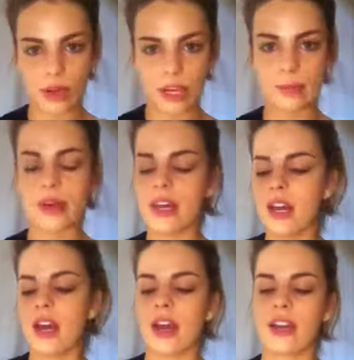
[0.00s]
wipe
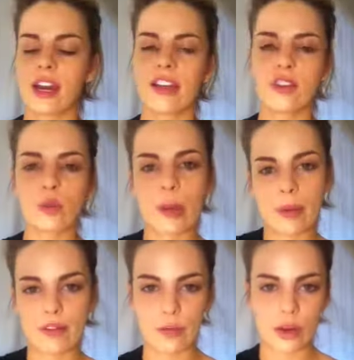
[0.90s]
and kind of just wipe
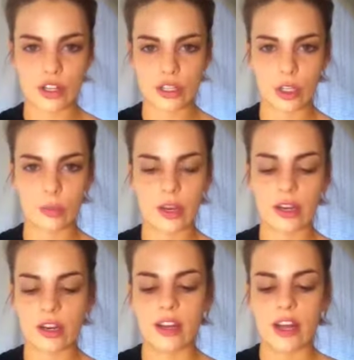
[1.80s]
off the brush a little bit.
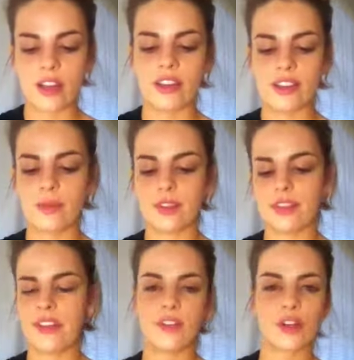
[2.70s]

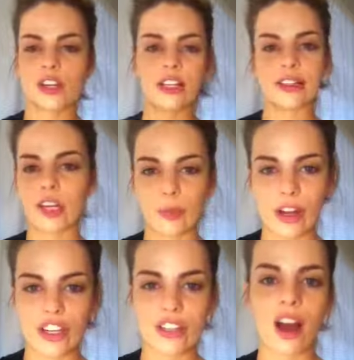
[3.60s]
If you're going to clean your
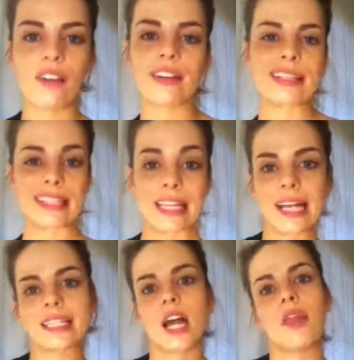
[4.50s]
brushes, obviously
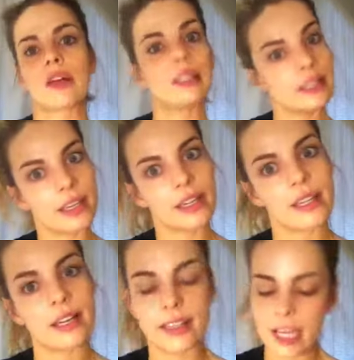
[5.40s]
that's not the cleaning
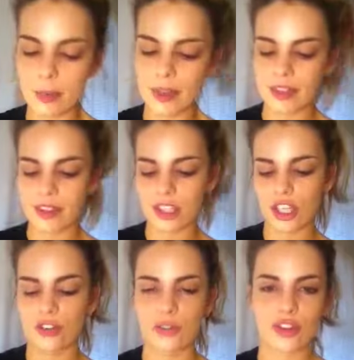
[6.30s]
technique, but this is
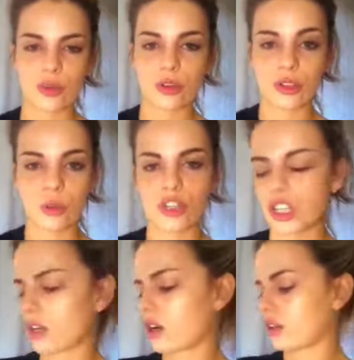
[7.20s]
good for just when you're
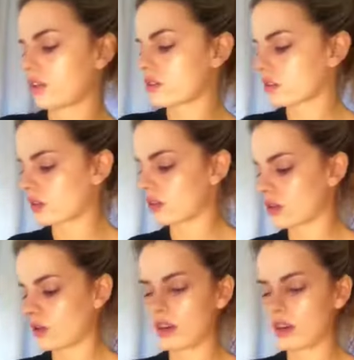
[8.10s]
switching colors, because you don't